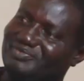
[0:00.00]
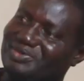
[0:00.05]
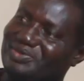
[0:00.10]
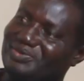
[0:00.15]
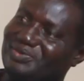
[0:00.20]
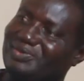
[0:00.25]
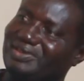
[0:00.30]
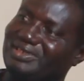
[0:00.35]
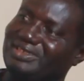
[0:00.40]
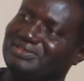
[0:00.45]

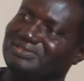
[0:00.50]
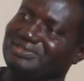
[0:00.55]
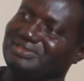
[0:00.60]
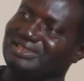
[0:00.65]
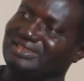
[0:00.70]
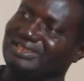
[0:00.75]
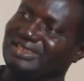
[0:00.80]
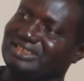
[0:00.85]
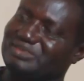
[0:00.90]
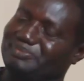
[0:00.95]
Even though
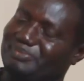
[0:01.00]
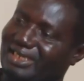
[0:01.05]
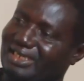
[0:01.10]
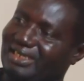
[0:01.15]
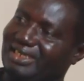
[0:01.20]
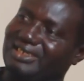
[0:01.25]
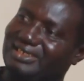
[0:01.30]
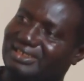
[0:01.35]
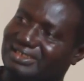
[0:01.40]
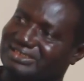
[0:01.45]
they
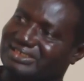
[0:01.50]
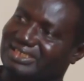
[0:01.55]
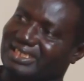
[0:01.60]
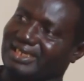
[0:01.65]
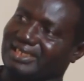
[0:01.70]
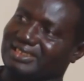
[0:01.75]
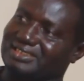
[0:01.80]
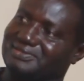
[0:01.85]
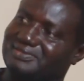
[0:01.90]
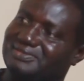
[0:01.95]
spearheaded its
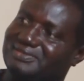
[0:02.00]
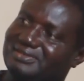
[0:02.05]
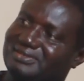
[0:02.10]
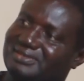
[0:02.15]
creation.